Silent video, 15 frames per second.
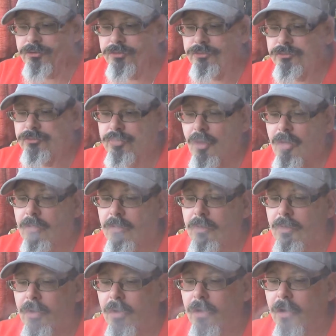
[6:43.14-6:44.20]
as
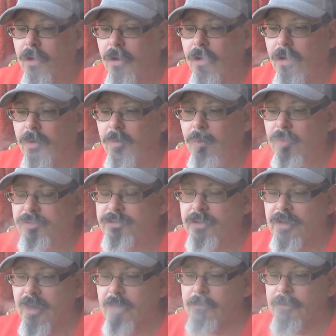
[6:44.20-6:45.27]
strong with the
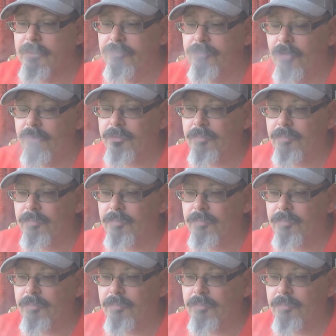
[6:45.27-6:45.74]
lemon as I